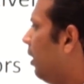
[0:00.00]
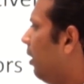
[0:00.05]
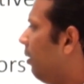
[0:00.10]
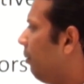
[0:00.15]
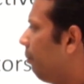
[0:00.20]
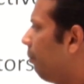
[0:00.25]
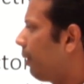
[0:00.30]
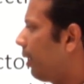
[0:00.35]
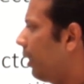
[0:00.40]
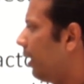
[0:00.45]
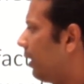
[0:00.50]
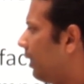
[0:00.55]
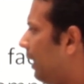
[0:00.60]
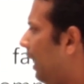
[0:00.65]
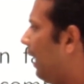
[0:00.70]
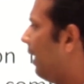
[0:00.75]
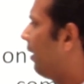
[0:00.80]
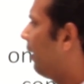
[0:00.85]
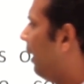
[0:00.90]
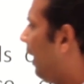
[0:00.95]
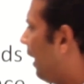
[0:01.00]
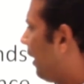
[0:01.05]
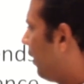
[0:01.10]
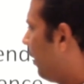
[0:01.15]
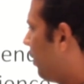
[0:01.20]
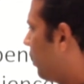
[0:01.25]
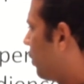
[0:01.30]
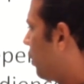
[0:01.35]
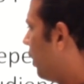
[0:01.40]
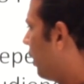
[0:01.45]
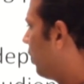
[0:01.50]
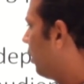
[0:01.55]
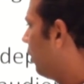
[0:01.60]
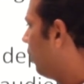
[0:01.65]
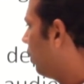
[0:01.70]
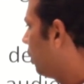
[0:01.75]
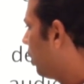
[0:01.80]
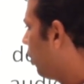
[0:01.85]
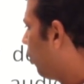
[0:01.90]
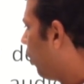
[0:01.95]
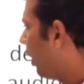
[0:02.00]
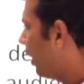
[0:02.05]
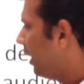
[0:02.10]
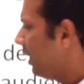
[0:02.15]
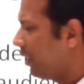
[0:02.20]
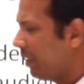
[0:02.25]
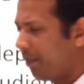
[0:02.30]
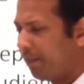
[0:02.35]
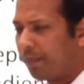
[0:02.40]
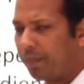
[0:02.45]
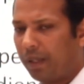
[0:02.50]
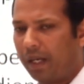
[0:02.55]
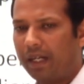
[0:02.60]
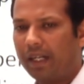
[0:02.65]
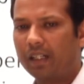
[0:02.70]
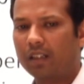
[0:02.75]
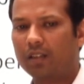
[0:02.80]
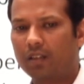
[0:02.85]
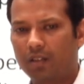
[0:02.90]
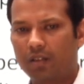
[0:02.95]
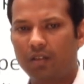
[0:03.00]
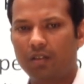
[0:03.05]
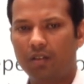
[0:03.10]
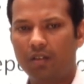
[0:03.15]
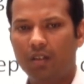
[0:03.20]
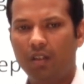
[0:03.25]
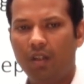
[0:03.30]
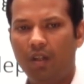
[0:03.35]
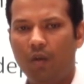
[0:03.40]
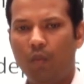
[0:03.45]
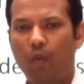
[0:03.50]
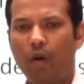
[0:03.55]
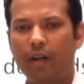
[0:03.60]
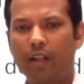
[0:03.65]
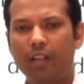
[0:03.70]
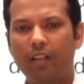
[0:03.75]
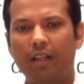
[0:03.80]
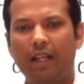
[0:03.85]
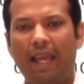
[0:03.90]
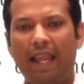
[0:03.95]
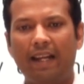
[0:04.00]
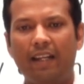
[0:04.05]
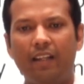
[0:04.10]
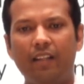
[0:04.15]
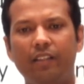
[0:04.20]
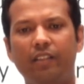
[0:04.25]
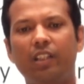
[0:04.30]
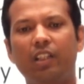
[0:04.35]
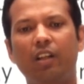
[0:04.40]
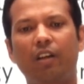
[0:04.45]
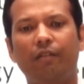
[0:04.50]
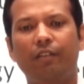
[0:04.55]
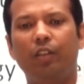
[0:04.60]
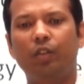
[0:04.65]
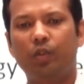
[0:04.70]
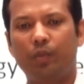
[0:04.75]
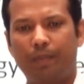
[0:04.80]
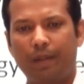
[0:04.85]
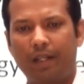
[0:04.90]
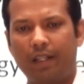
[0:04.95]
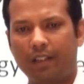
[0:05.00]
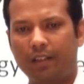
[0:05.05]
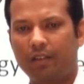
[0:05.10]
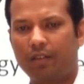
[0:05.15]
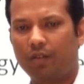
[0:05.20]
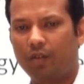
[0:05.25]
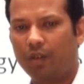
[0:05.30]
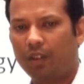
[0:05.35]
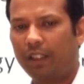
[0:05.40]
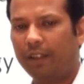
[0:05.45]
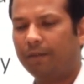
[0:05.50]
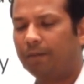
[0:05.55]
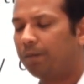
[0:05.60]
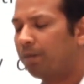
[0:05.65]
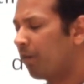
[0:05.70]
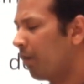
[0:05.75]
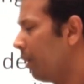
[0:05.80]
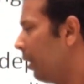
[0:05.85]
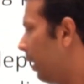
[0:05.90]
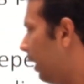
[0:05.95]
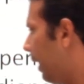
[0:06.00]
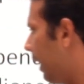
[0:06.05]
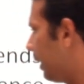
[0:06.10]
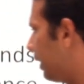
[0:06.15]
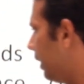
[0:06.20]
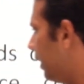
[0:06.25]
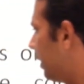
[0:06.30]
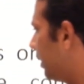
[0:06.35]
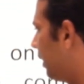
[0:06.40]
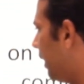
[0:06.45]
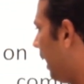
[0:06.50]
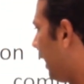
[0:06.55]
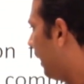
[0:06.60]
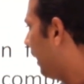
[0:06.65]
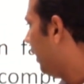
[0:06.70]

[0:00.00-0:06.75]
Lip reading: product characteristic. So what is the product? What are the characteristics of those product? Okay, next is target